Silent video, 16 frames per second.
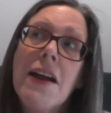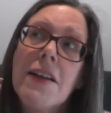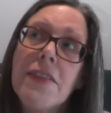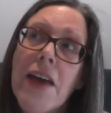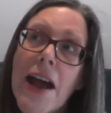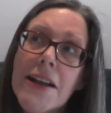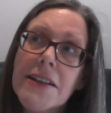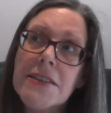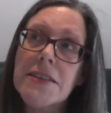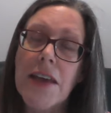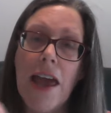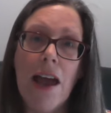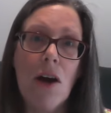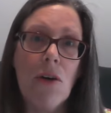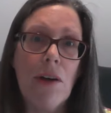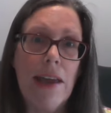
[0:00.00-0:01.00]
That's
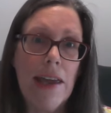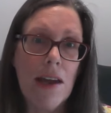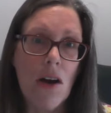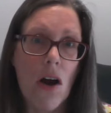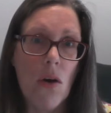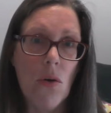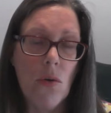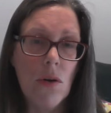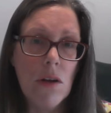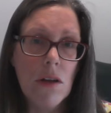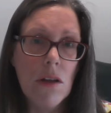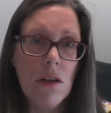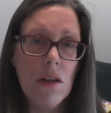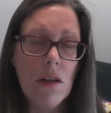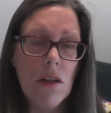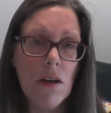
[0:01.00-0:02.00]
our ego,
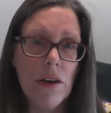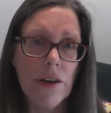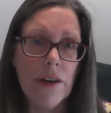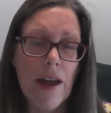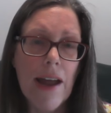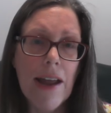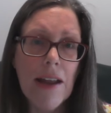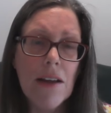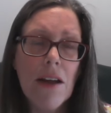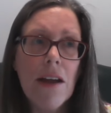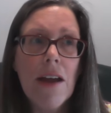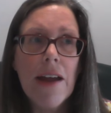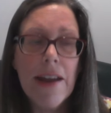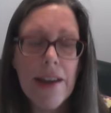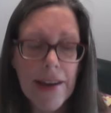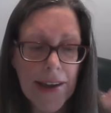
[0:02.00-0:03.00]
okay?
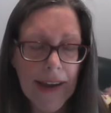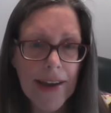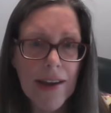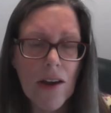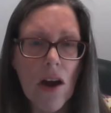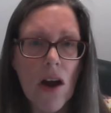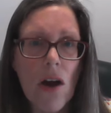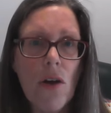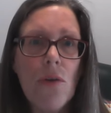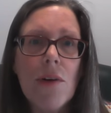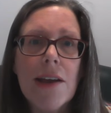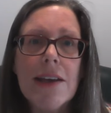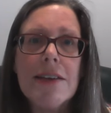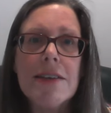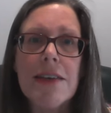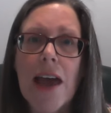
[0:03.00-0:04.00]
Ego
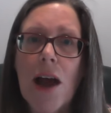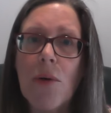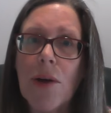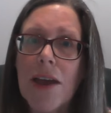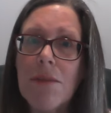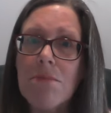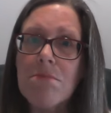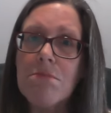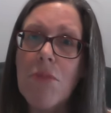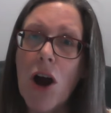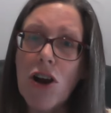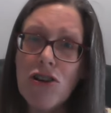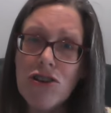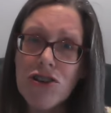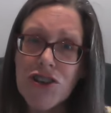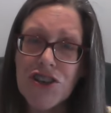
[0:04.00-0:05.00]
is our
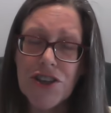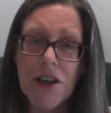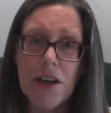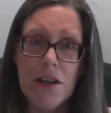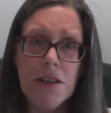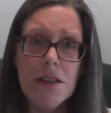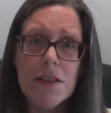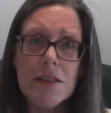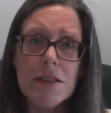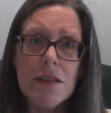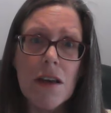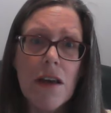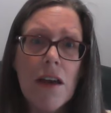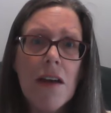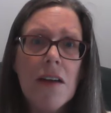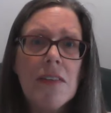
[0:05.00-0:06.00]
emotions
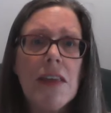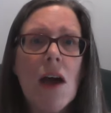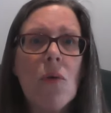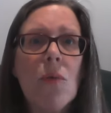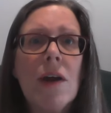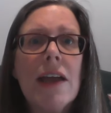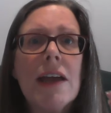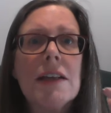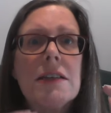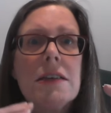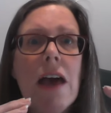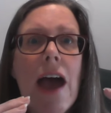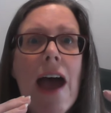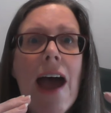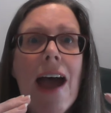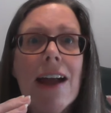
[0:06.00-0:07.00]
that we
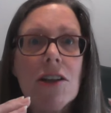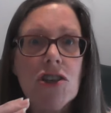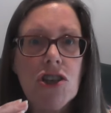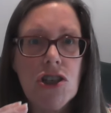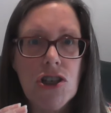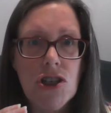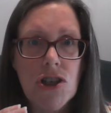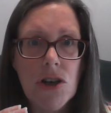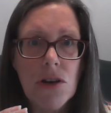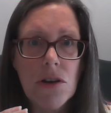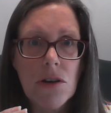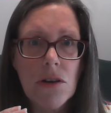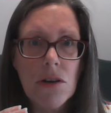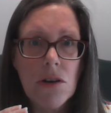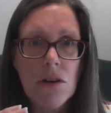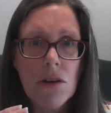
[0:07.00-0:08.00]
attach
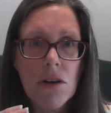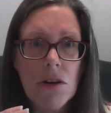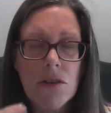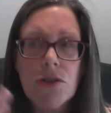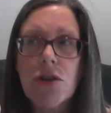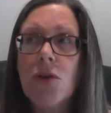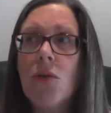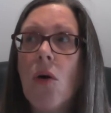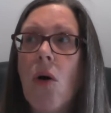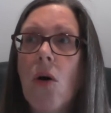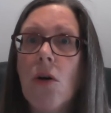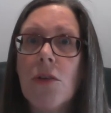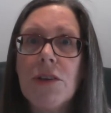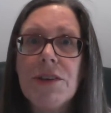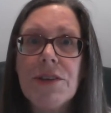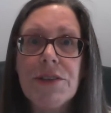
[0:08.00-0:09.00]
to
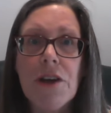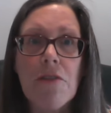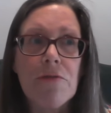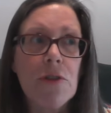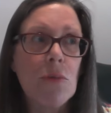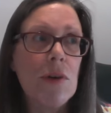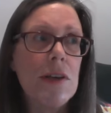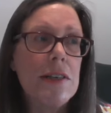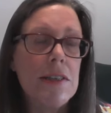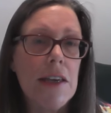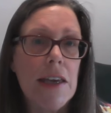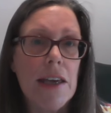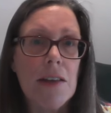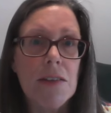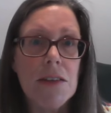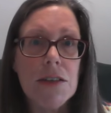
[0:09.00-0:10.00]
all the stuff that we see
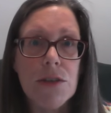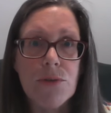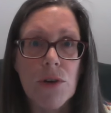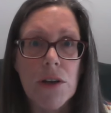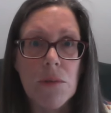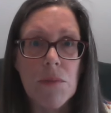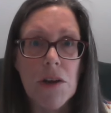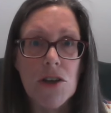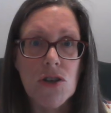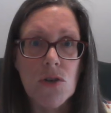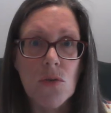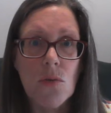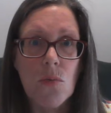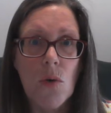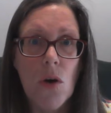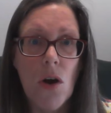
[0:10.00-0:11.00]
in this three
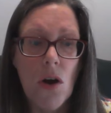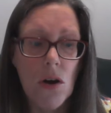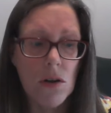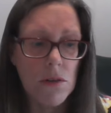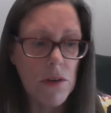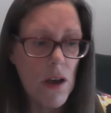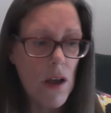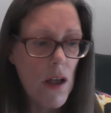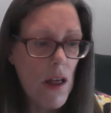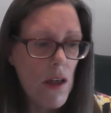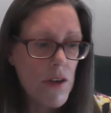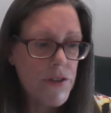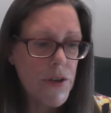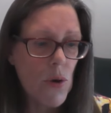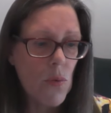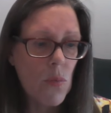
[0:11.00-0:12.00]
dimensional world.
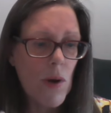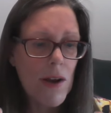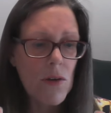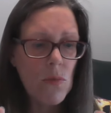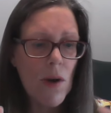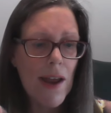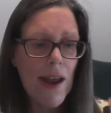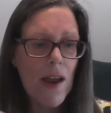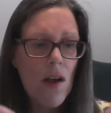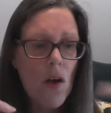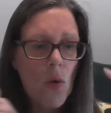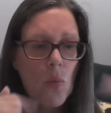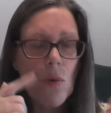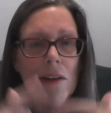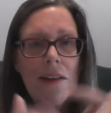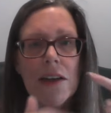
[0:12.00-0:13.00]
So when we're
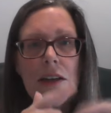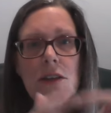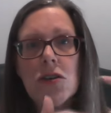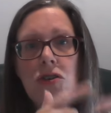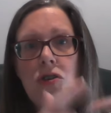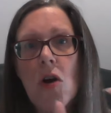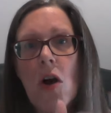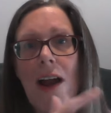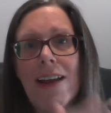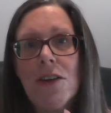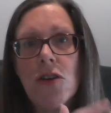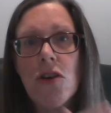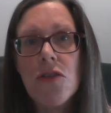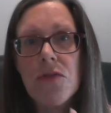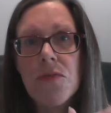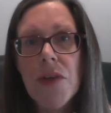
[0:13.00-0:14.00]
willing to try
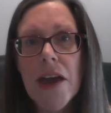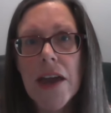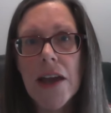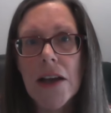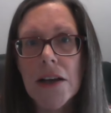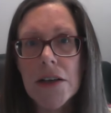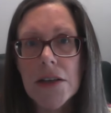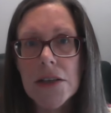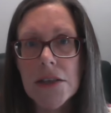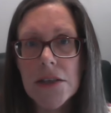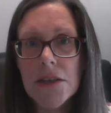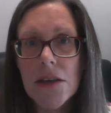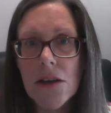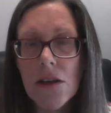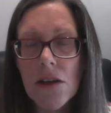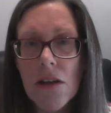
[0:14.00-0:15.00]
new
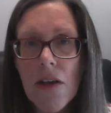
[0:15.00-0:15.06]
things,